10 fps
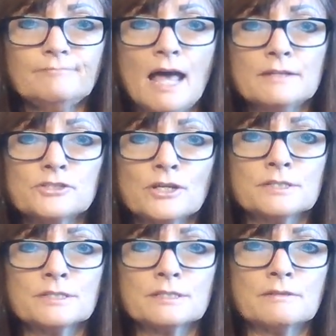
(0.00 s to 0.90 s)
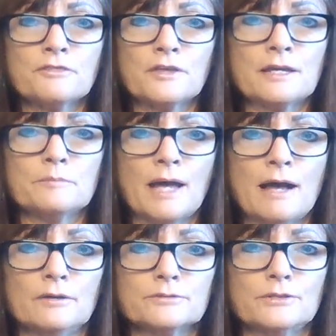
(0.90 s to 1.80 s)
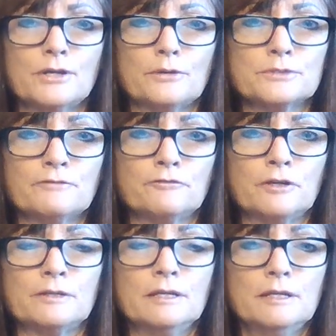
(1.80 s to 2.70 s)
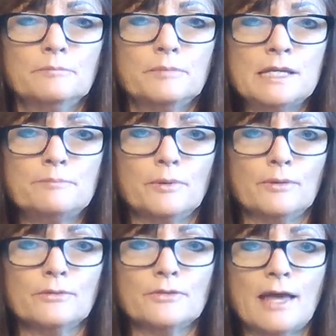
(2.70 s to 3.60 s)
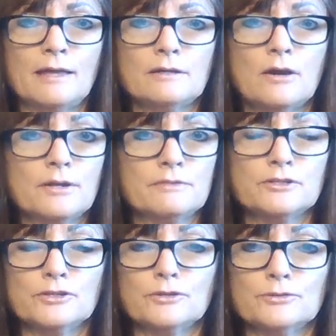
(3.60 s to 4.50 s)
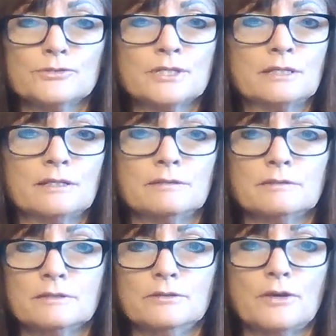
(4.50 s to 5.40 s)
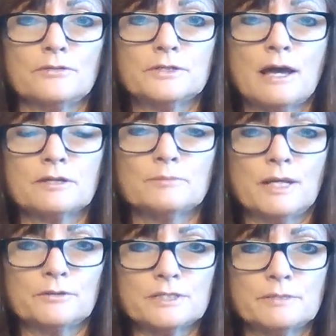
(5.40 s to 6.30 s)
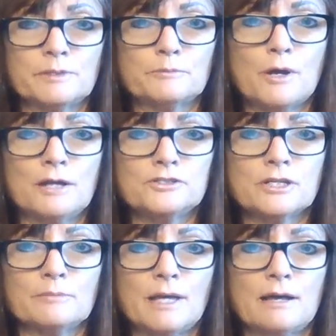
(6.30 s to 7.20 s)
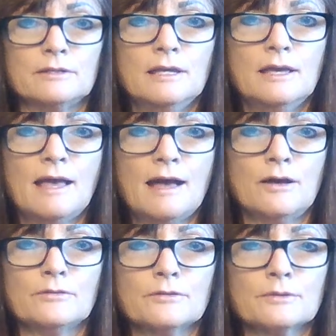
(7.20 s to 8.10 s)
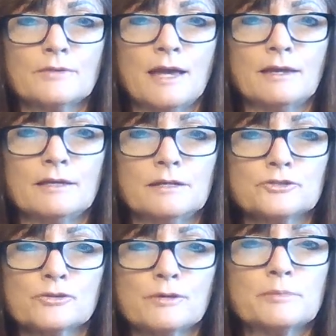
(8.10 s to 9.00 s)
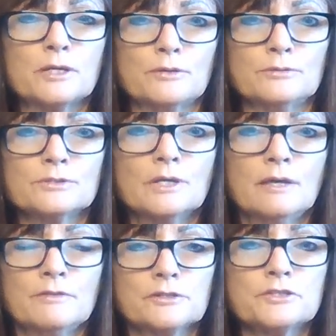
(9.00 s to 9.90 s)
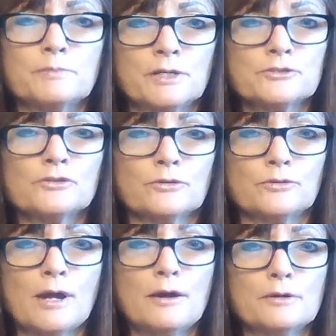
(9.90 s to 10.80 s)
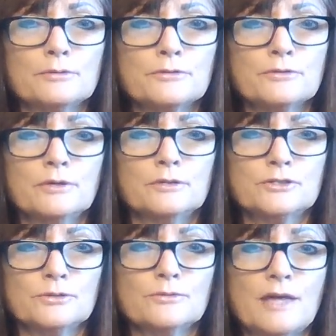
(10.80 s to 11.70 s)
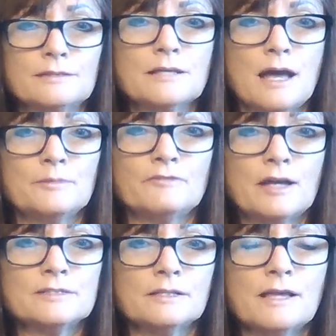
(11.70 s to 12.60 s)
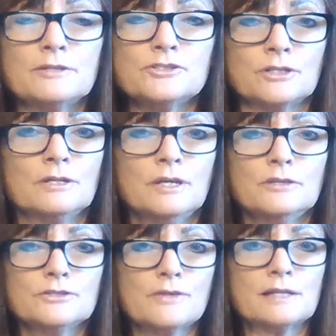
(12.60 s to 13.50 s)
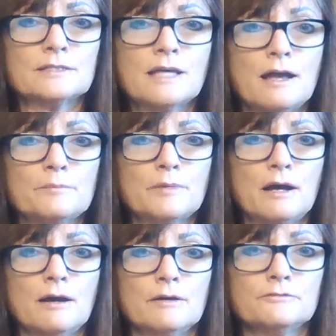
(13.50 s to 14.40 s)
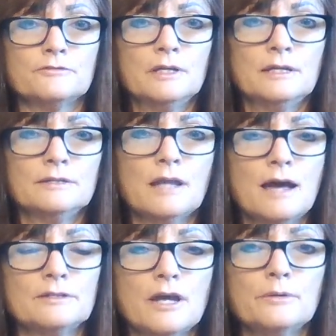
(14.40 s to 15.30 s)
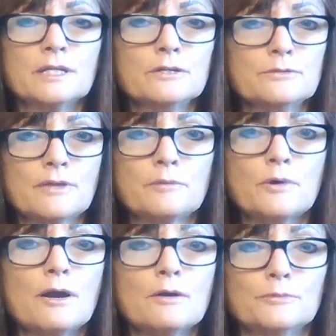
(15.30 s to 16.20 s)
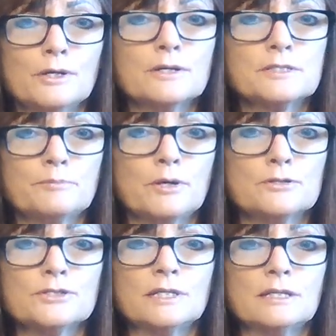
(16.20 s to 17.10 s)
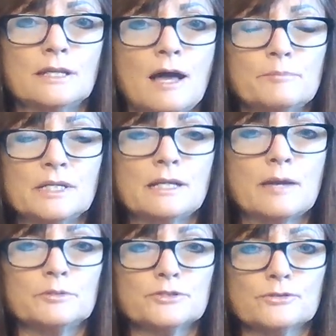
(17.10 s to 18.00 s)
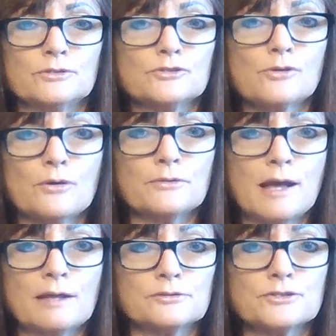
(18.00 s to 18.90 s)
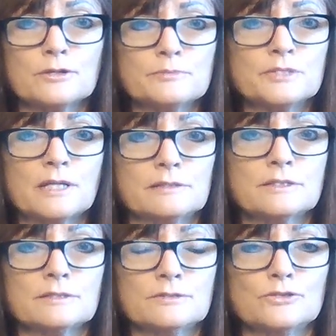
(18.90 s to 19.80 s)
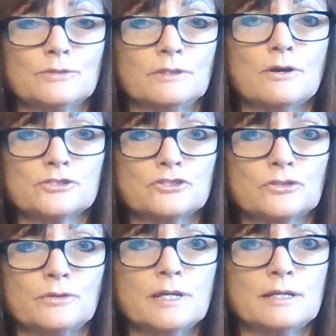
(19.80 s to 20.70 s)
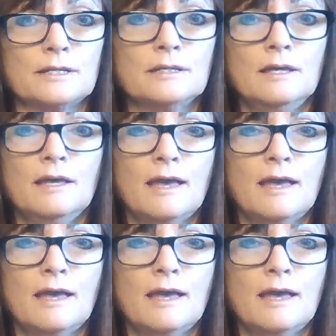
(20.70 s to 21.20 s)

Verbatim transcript: I just think about, you know, different people that are in the news and in, you know, the documentaries I've been watching about how they attribute their spiritual growth to that time of isolation, to that time of not knowing who they were, were as a person and not being able to control their outer circumstances to a large degree.